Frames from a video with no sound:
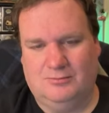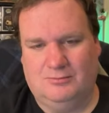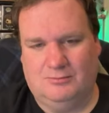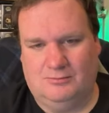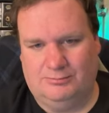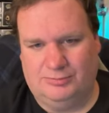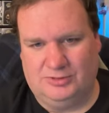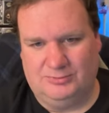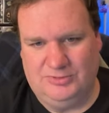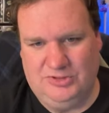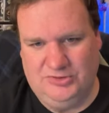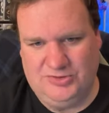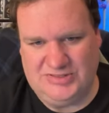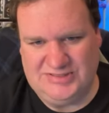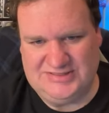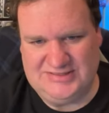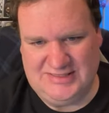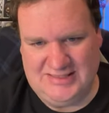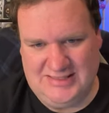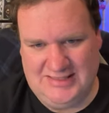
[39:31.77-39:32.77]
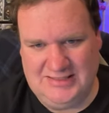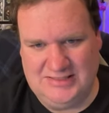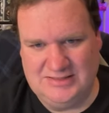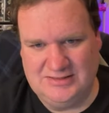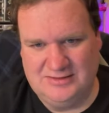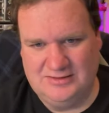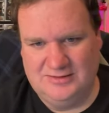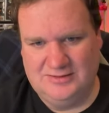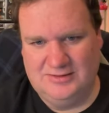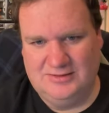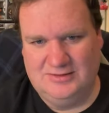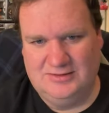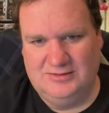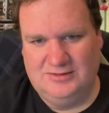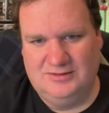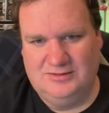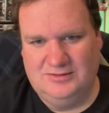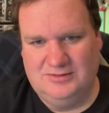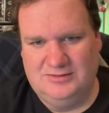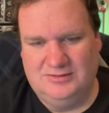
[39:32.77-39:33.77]
Bermuda seed
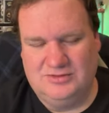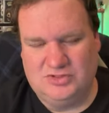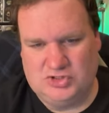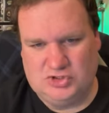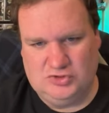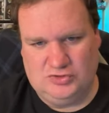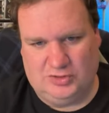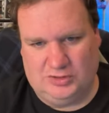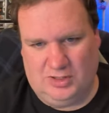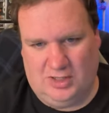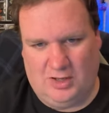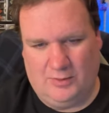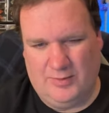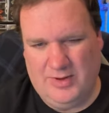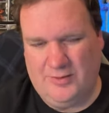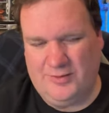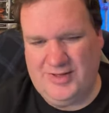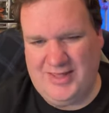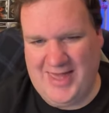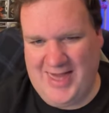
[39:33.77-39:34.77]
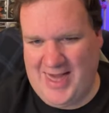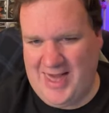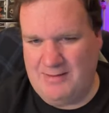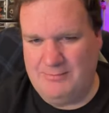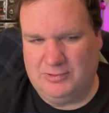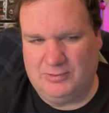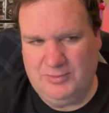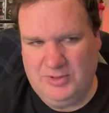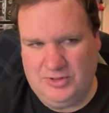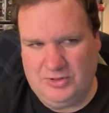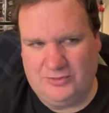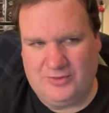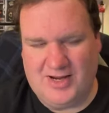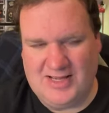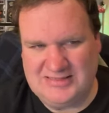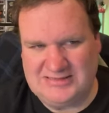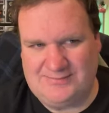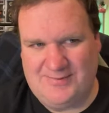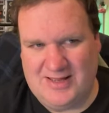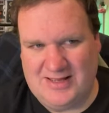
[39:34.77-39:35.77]
to the lawn. We already had Bermuda
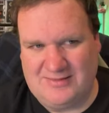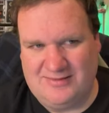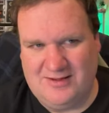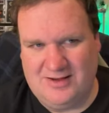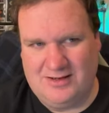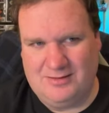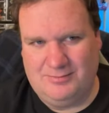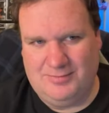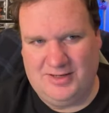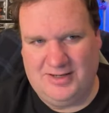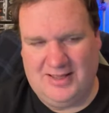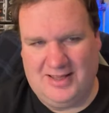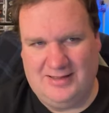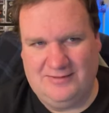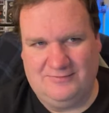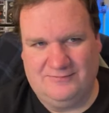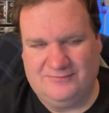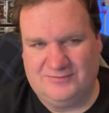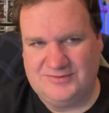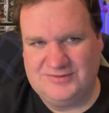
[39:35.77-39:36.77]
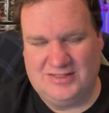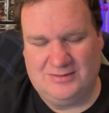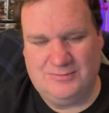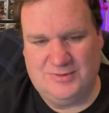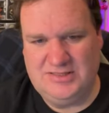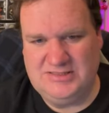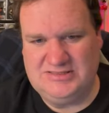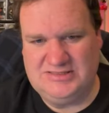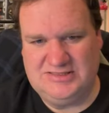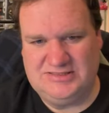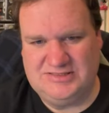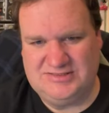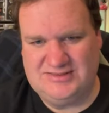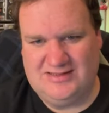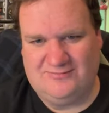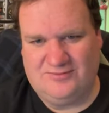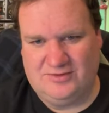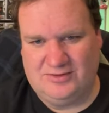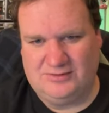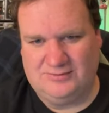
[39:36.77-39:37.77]
grass back there, but for some reason it just
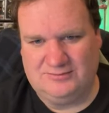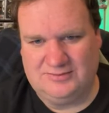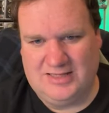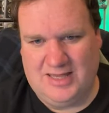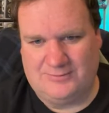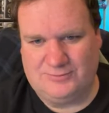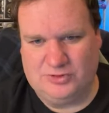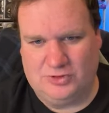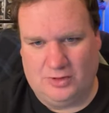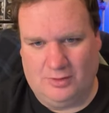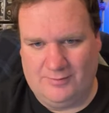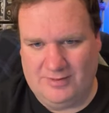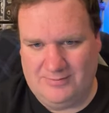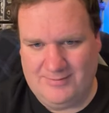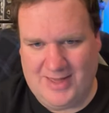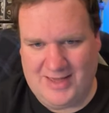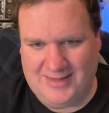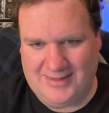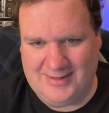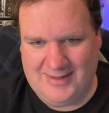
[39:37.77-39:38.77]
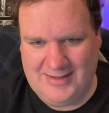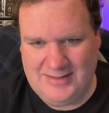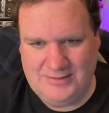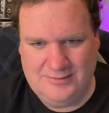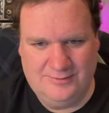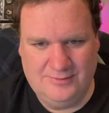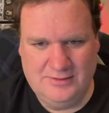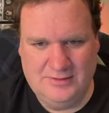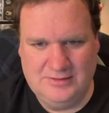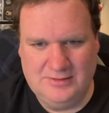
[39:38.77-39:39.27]
never kept growing back in.